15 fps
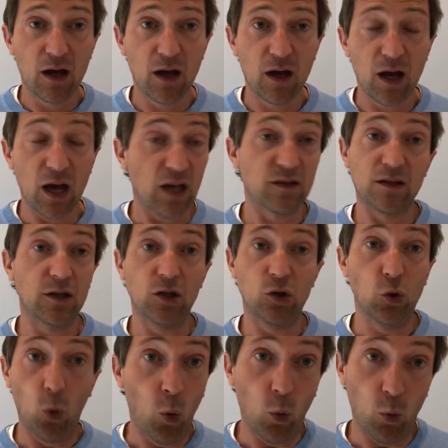As to
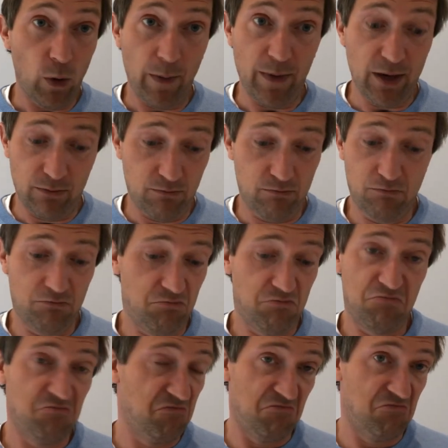your winning,
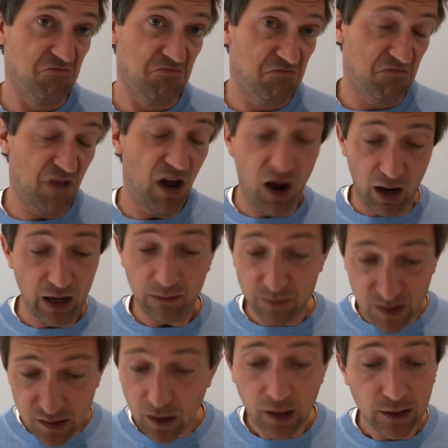I am
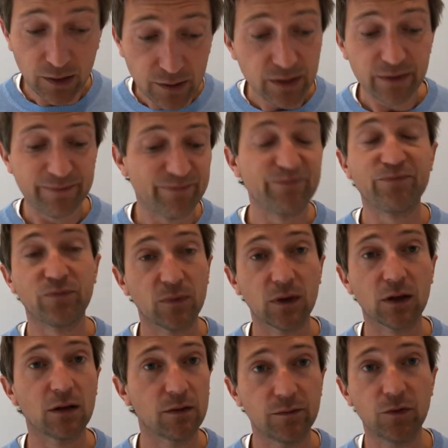silent,
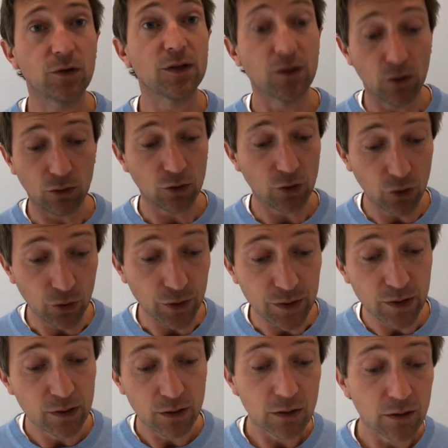for it's not good
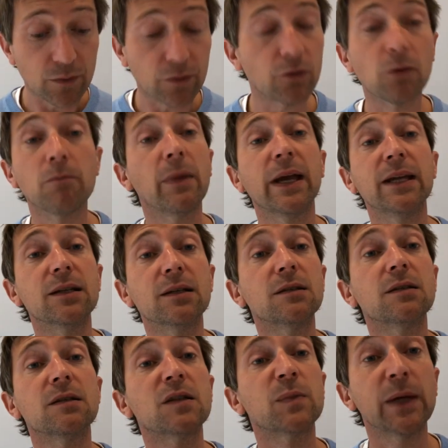for a maiden
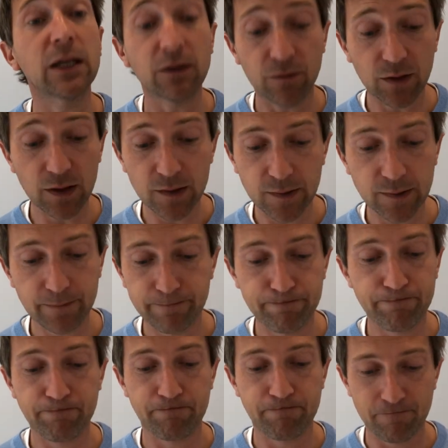to speak of this.
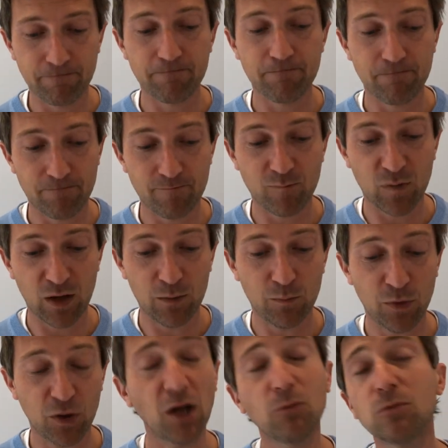
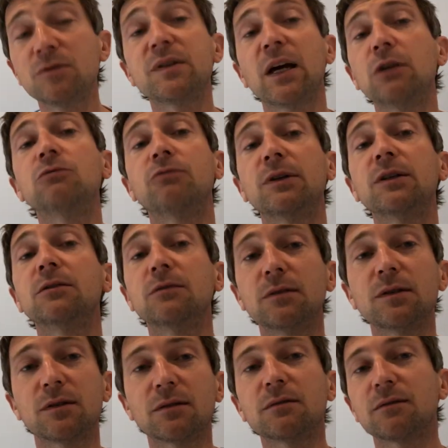But I will tell
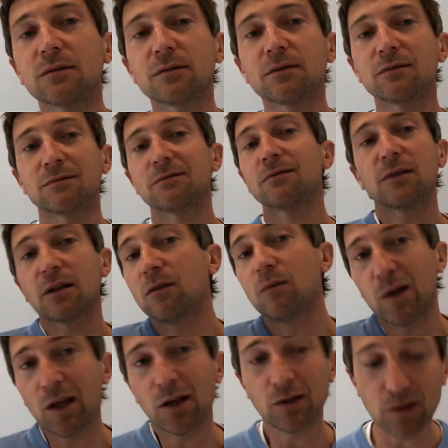riddles that can
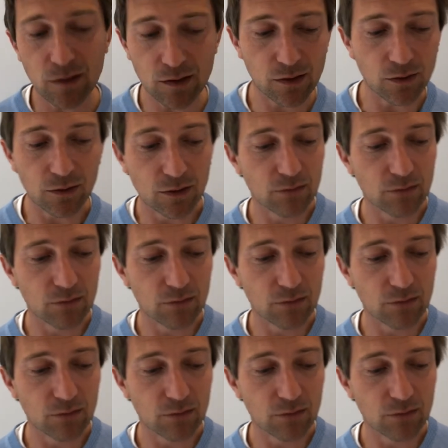be understood.